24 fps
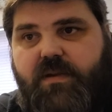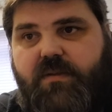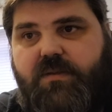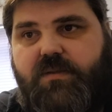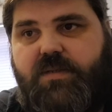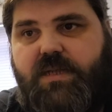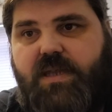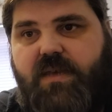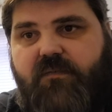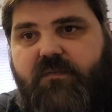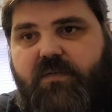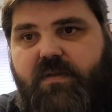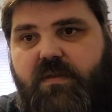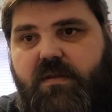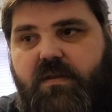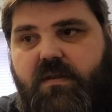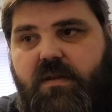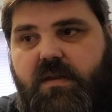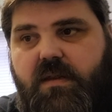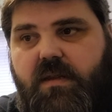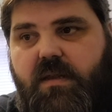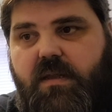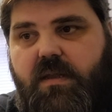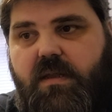
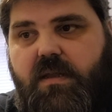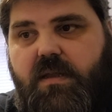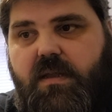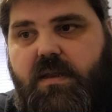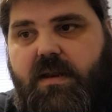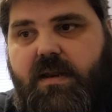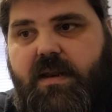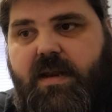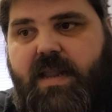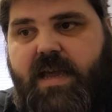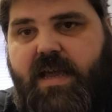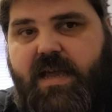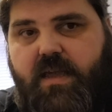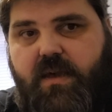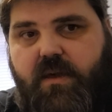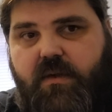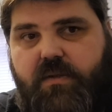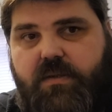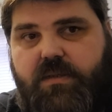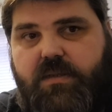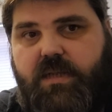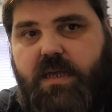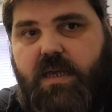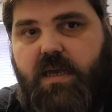007
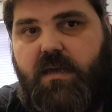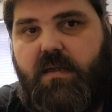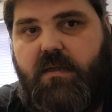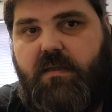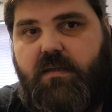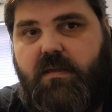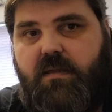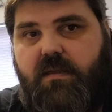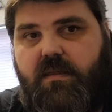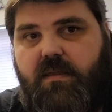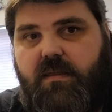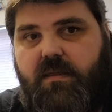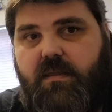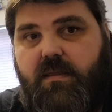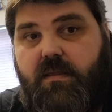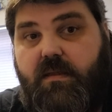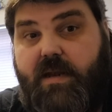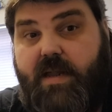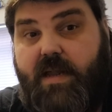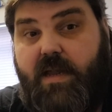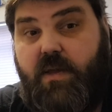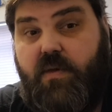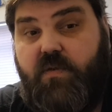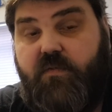Lego set that
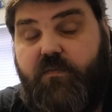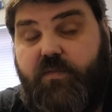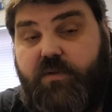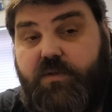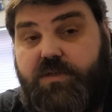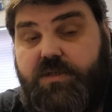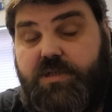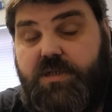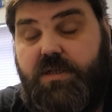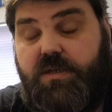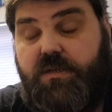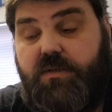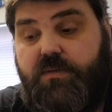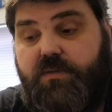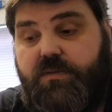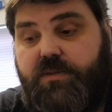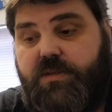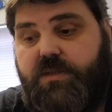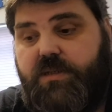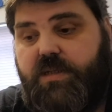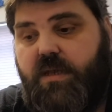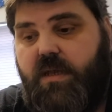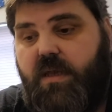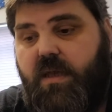Lego have
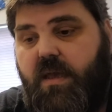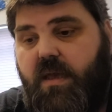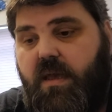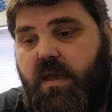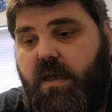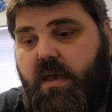produced,